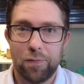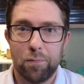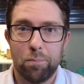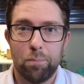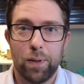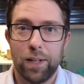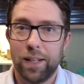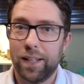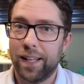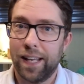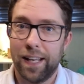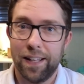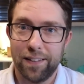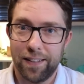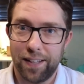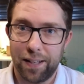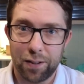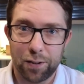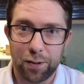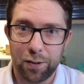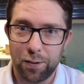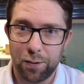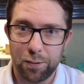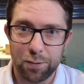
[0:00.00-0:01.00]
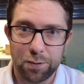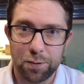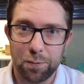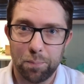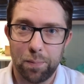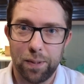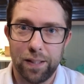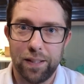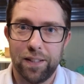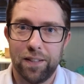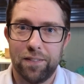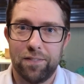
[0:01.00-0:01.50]
But again, that could also
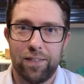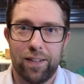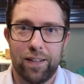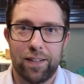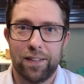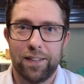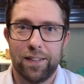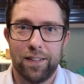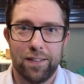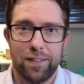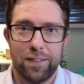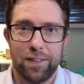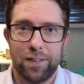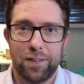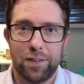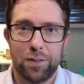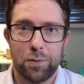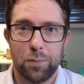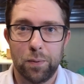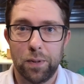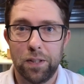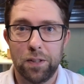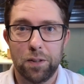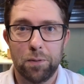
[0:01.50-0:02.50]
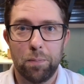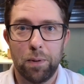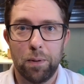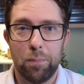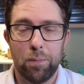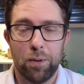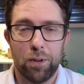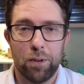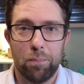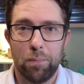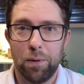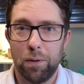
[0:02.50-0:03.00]
be the fact that Swedish
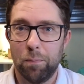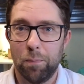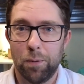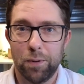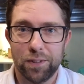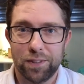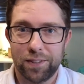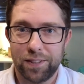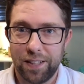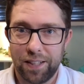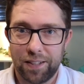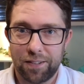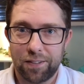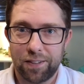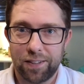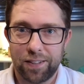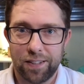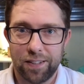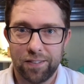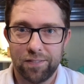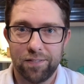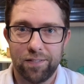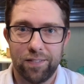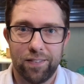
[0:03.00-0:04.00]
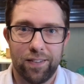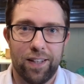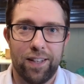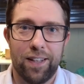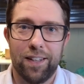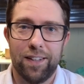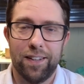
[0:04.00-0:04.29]
people are a bit more secretive